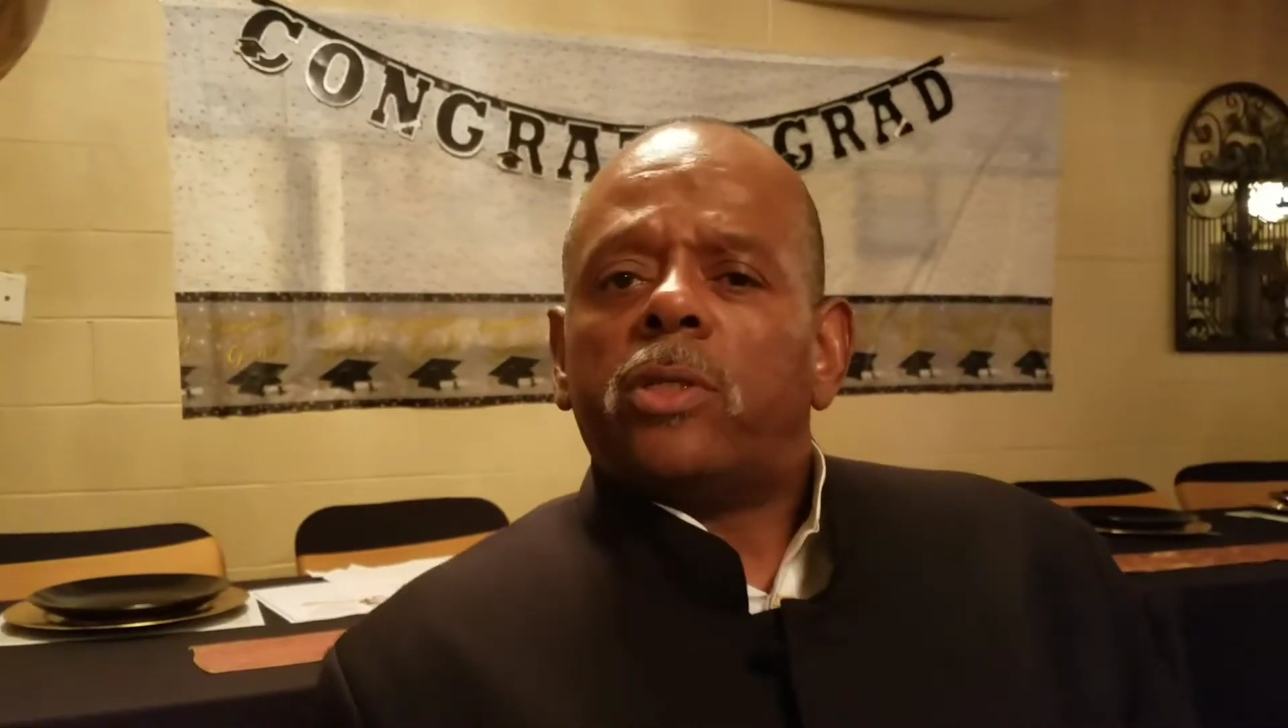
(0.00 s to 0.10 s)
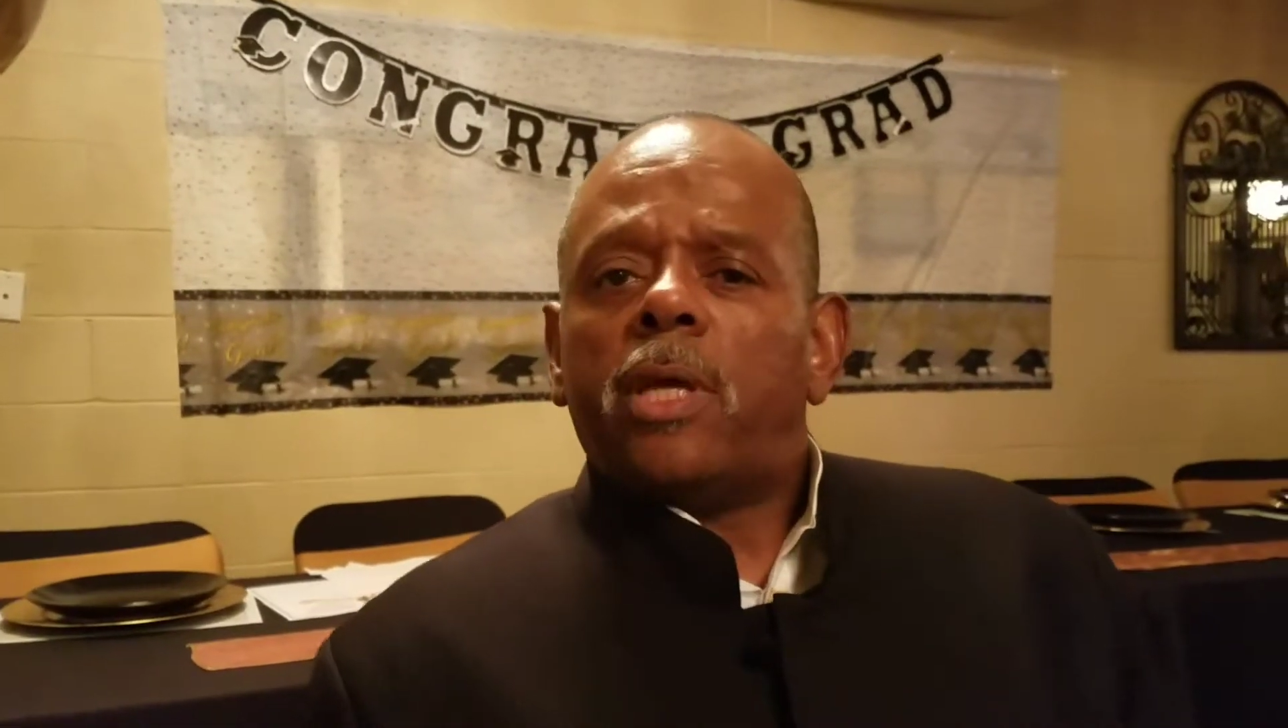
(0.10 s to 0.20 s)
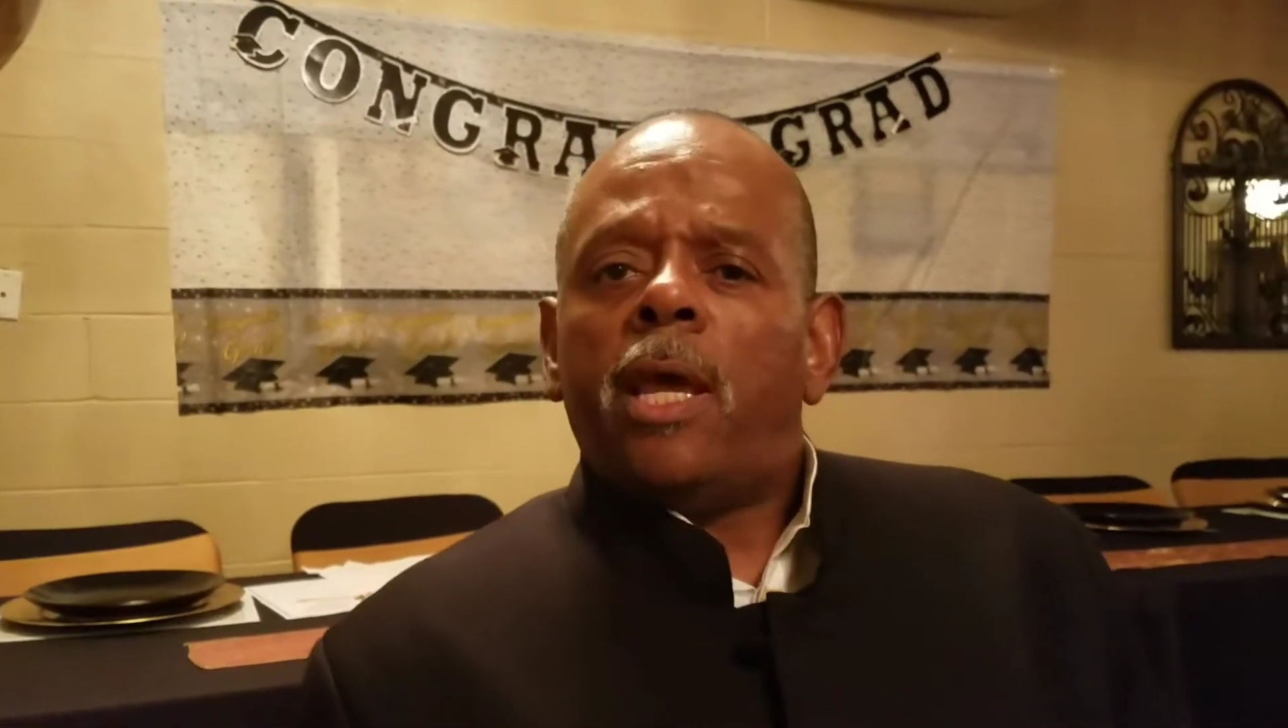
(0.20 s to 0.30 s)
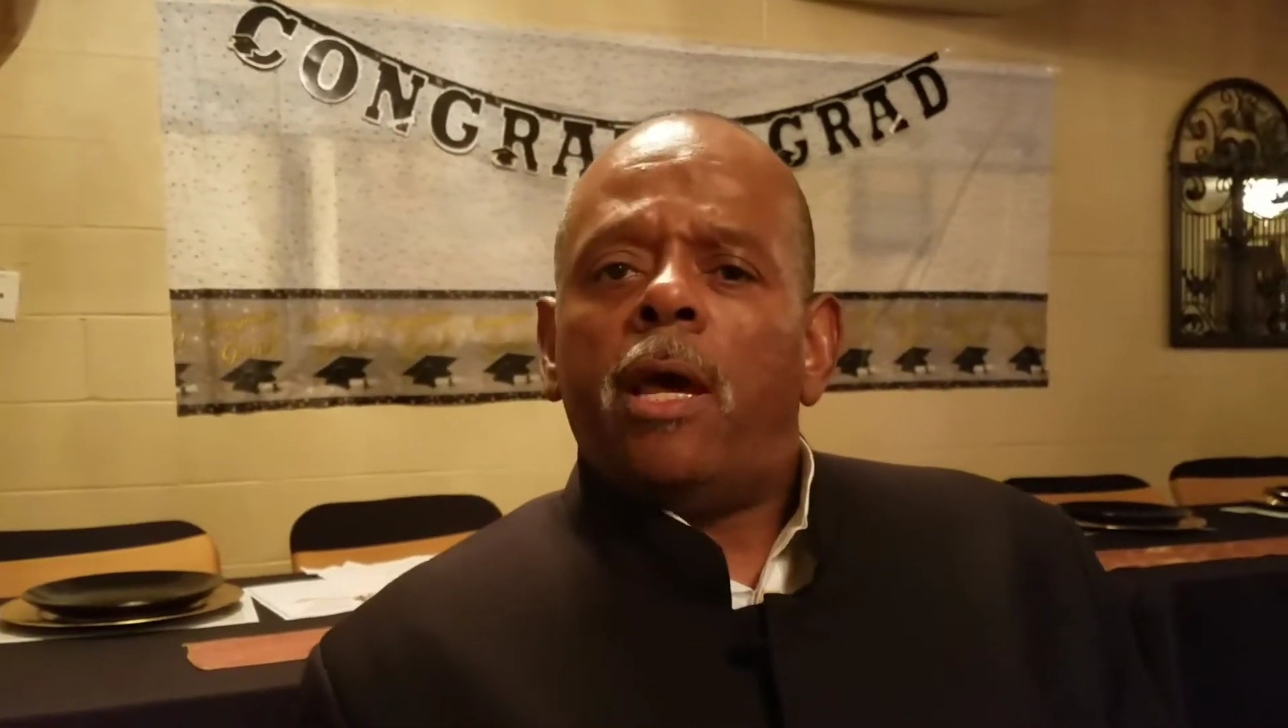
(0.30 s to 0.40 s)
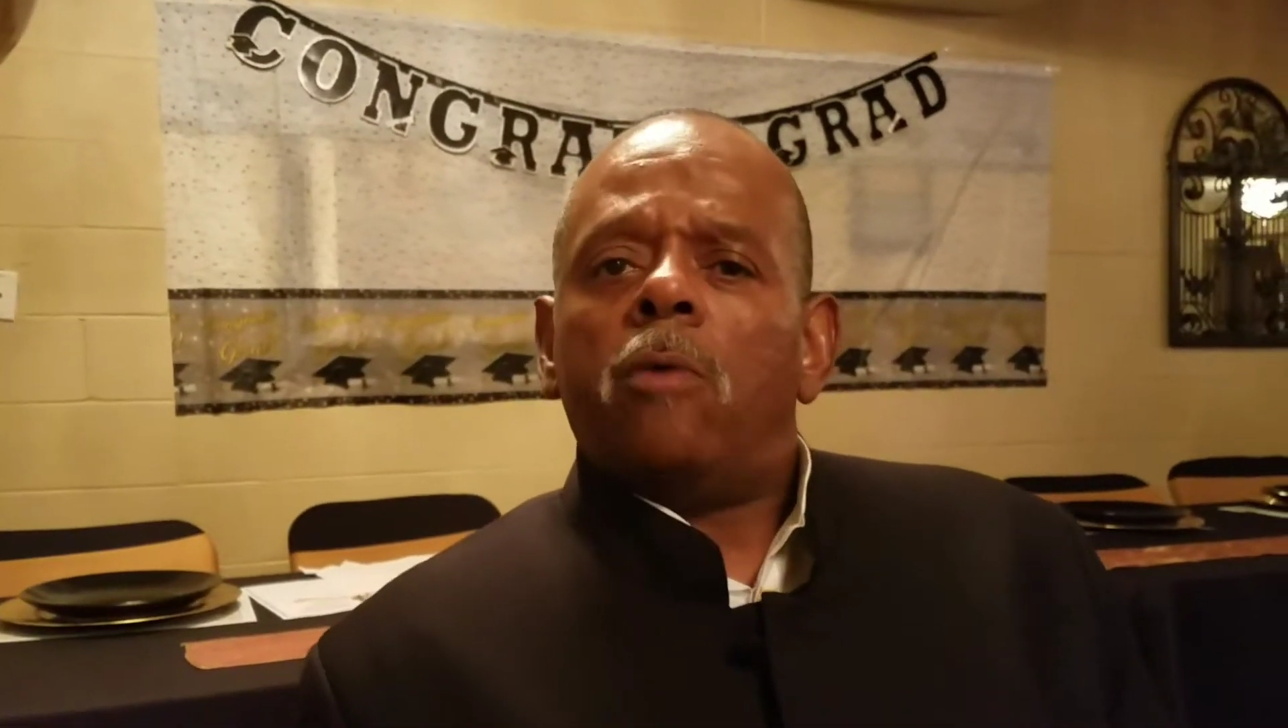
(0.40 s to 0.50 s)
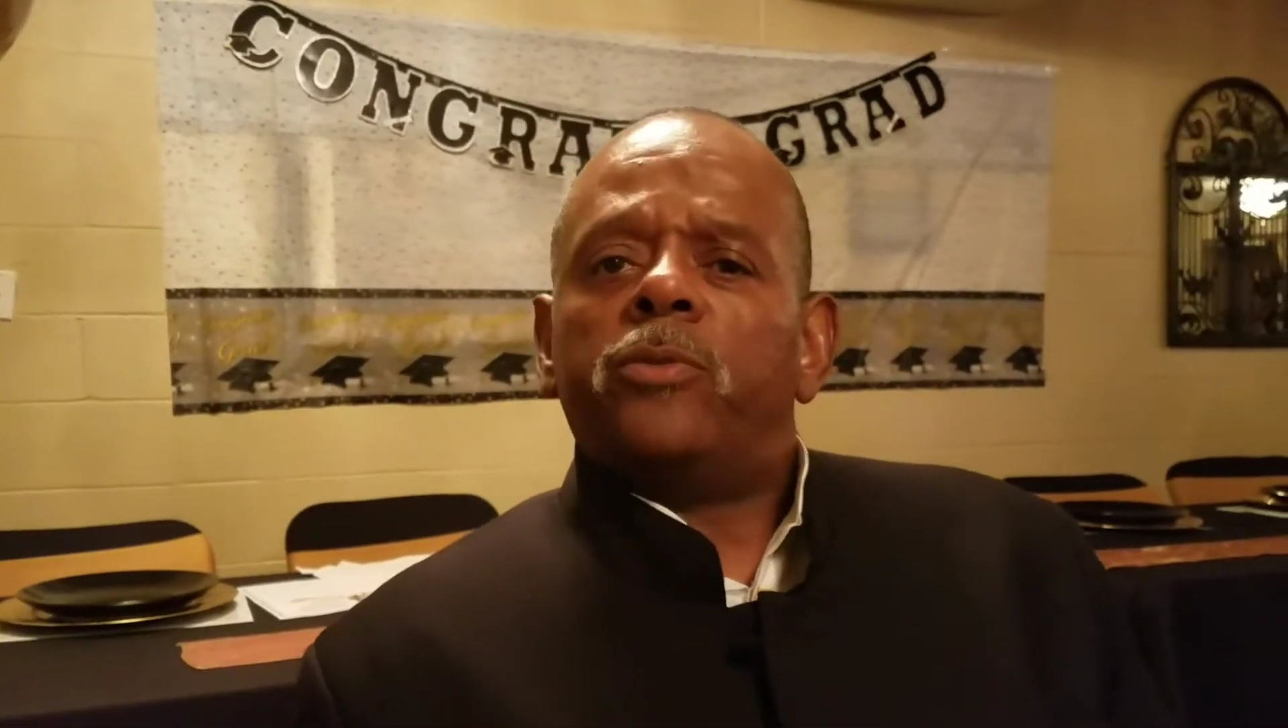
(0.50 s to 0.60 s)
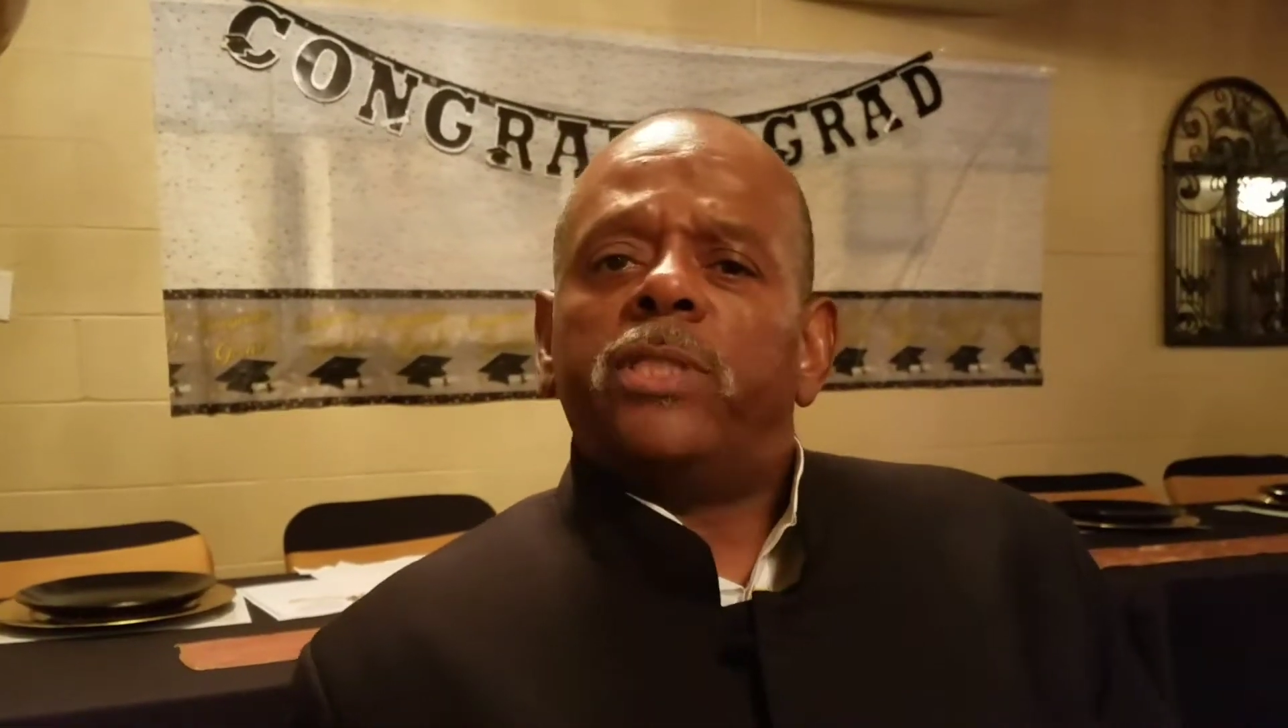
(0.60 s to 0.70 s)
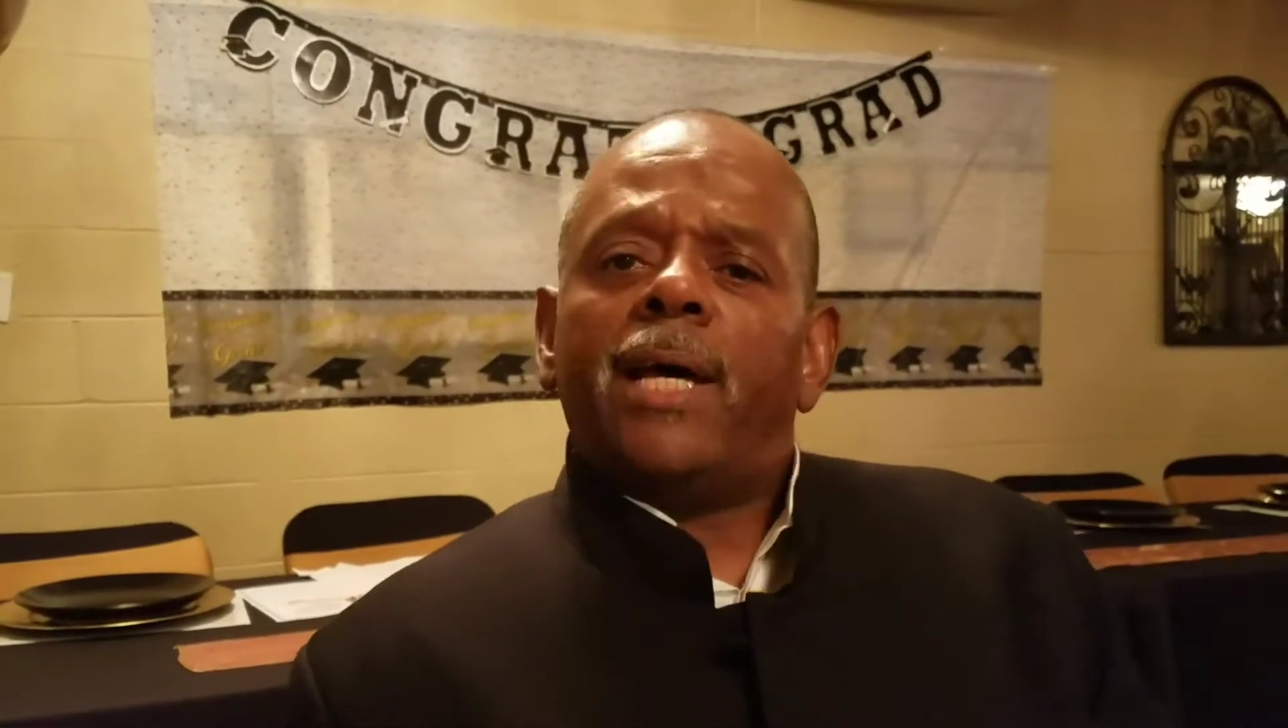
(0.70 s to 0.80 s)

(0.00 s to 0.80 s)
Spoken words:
helps